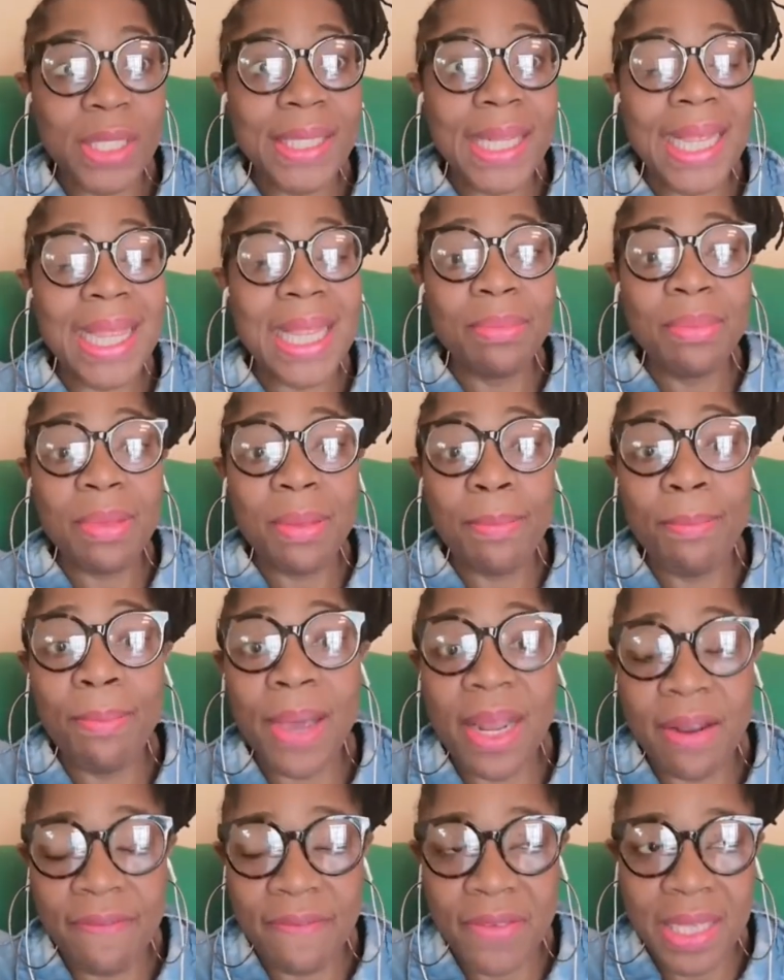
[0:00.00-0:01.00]
Tell them the
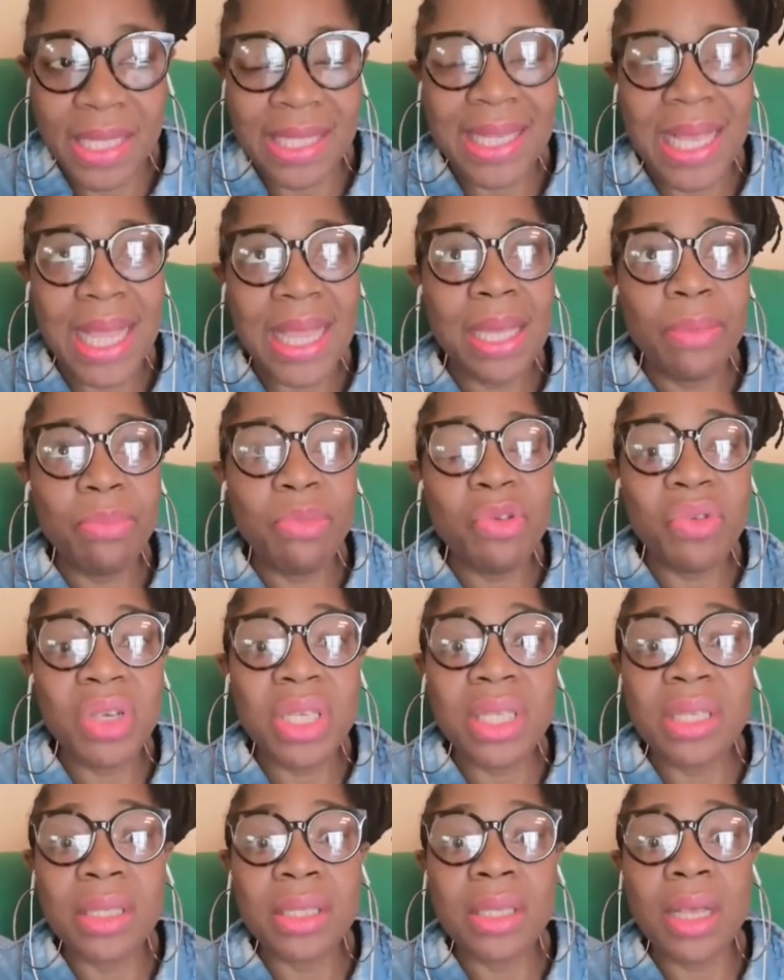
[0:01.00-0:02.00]
benefits. Tell them the
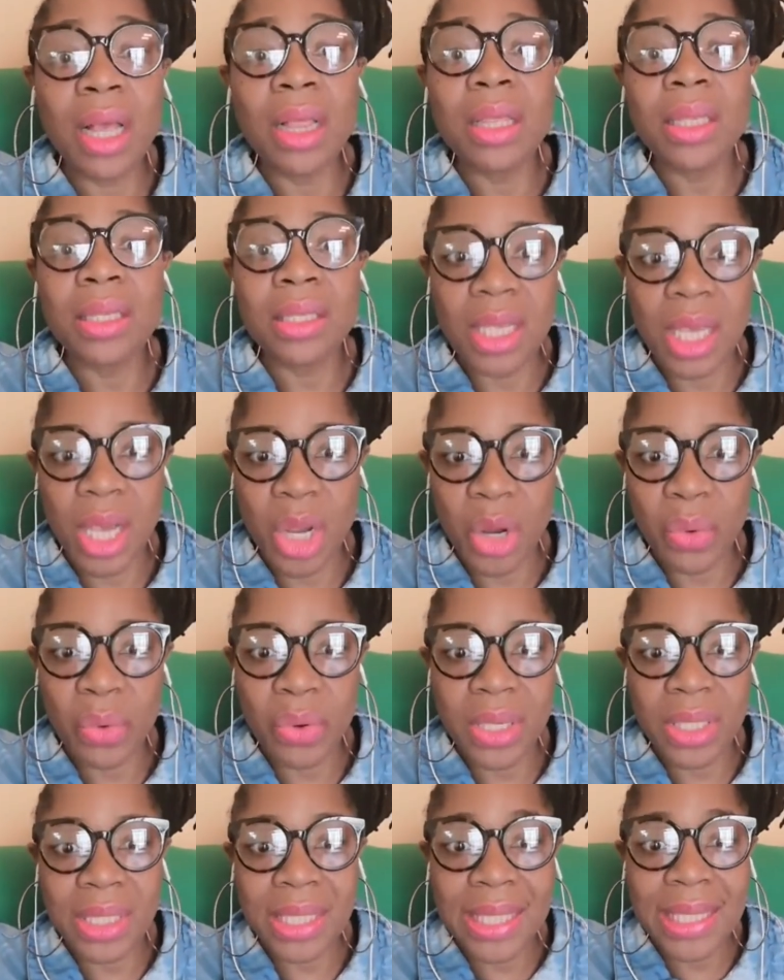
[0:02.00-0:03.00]
results they are
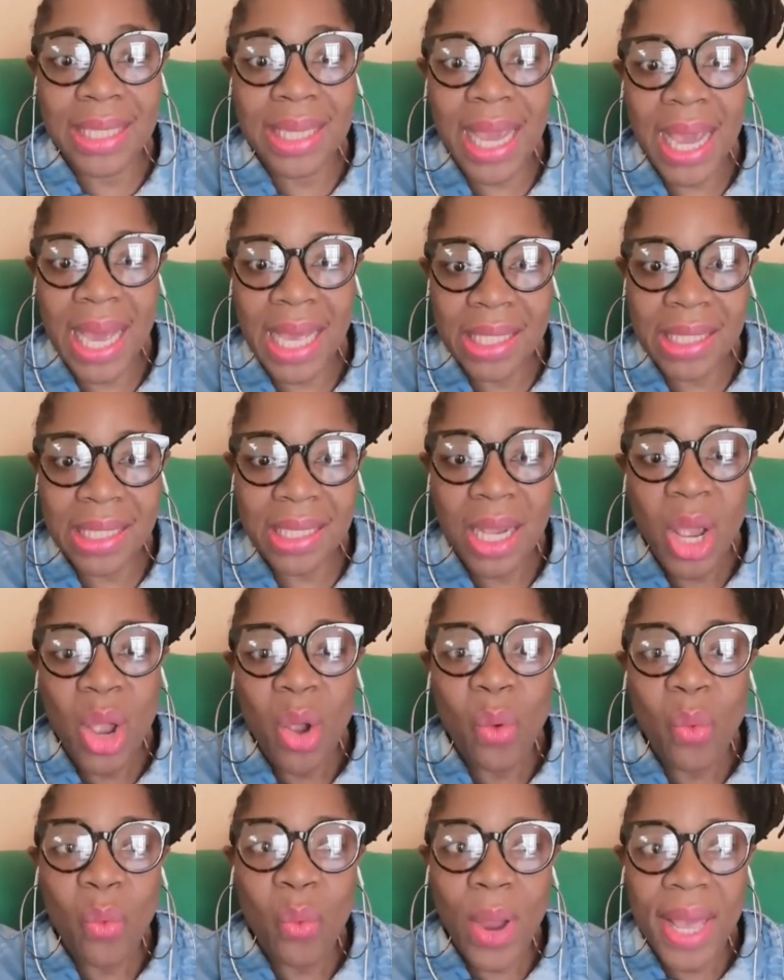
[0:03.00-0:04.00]
going to get
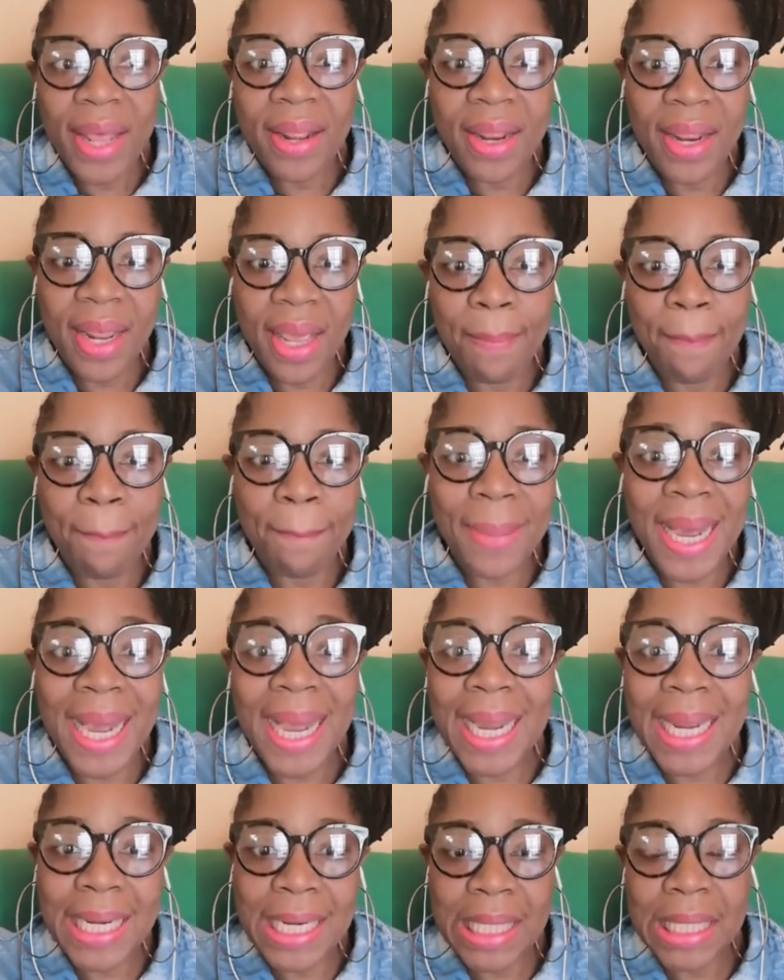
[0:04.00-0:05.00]
when they
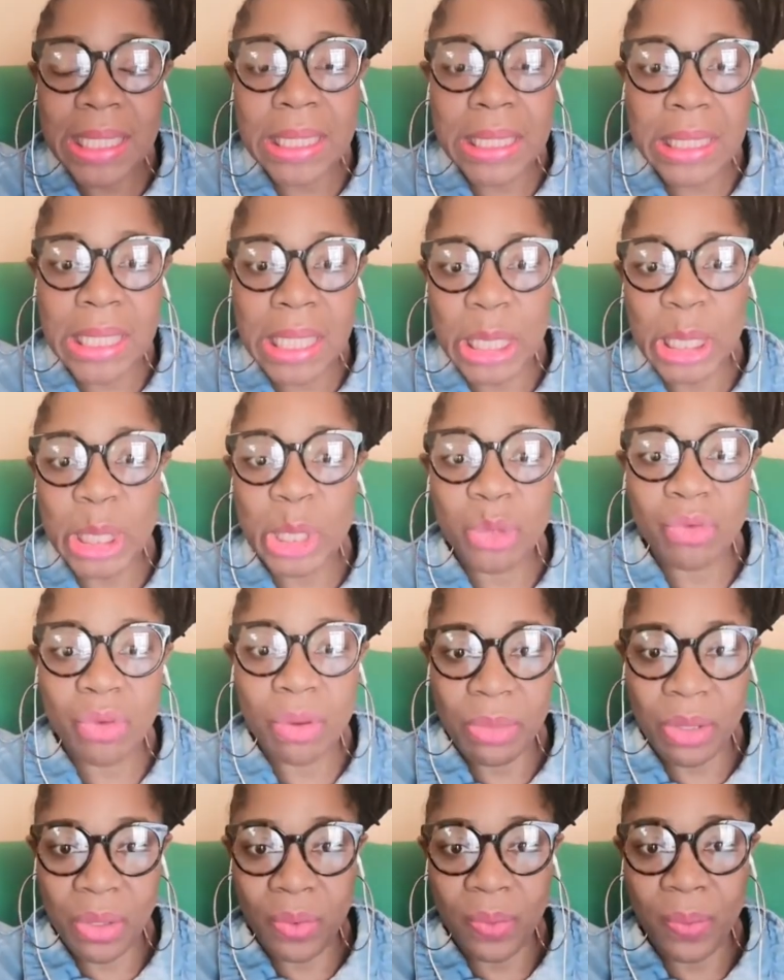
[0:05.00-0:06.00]
buy these things
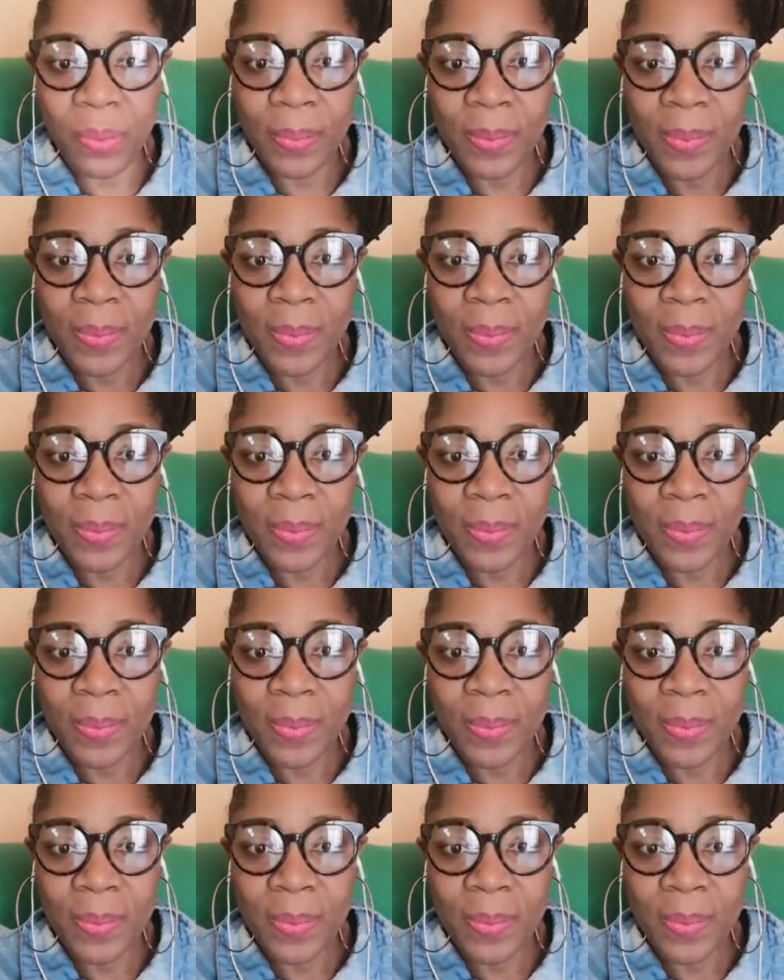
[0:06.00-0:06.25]
from you.